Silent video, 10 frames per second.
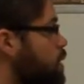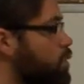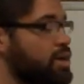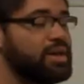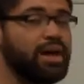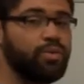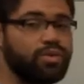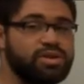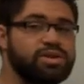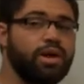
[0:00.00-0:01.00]
Well, again, we're
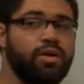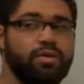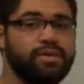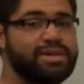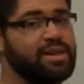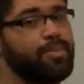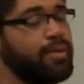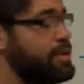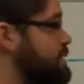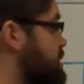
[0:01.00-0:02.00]
solving what's in the
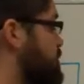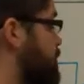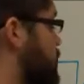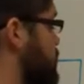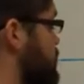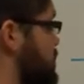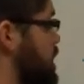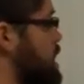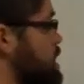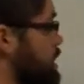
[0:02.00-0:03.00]
parentheses first.
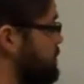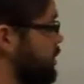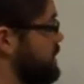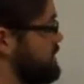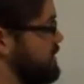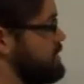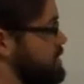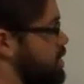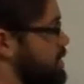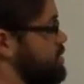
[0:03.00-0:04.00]
This parentheses has
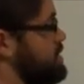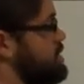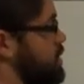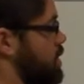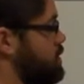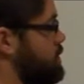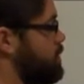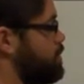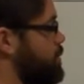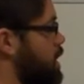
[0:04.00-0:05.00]
already been solved.
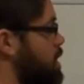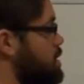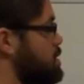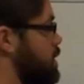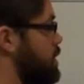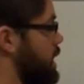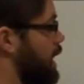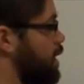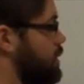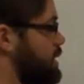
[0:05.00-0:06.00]
So
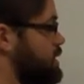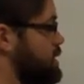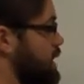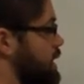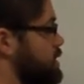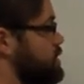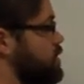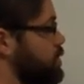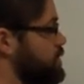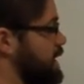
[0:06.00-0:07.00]
now we need to take
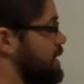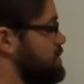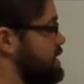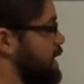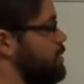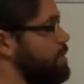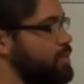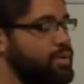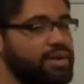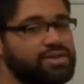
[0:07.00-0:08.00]
2 times 9.
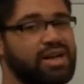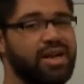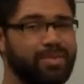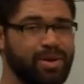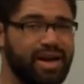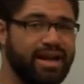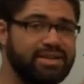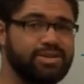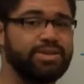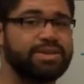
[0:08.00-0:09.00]
Remember, when there's a number
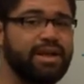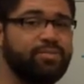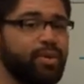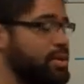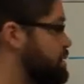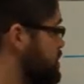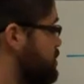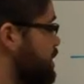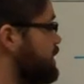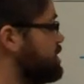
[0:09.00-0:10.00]
next to a set of parentheses,
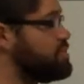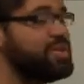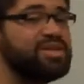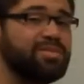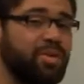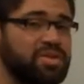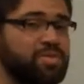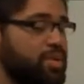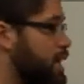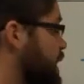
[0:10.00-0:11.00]
that just needs to
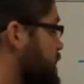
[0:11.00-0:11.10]
multiply.